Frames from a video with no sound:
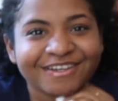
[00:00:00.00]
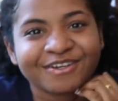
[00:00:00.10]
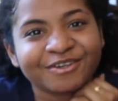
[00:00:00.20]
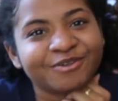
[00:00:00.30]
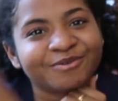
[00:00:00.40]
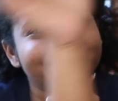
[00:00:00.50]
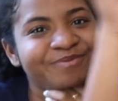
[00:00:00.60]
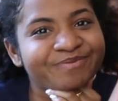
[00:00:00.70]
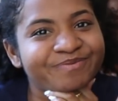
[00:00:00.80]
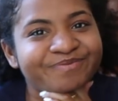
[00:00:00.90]

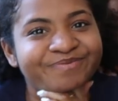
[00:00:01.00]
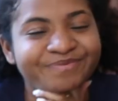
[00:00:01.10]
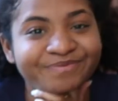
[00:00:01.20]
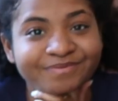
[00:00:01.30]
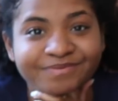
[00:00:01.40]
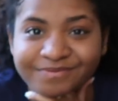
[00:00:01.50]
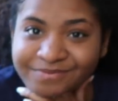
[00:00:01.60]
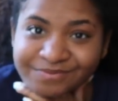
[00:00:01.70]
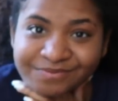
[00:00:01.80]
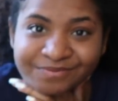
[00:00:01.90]

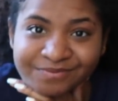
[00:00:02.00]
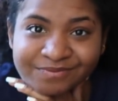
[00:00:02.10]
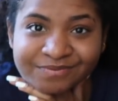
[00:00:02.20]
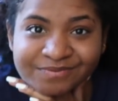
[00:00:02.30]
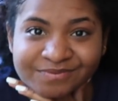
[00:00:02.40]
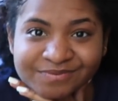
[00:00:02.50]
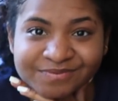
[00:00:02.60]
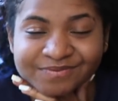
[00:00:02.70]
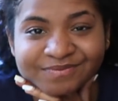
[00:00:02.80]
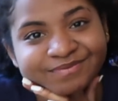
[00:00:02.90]
This person isn't speaking.